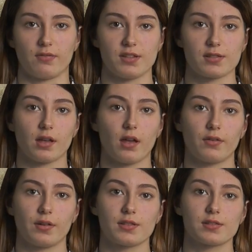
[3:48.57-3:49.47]

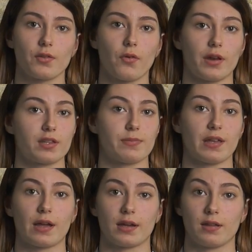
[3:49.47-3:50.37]
discovering stories
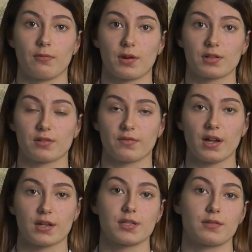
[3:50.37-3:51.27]
behind the works of
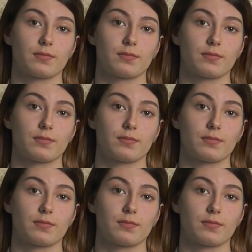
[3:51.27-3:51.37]
art.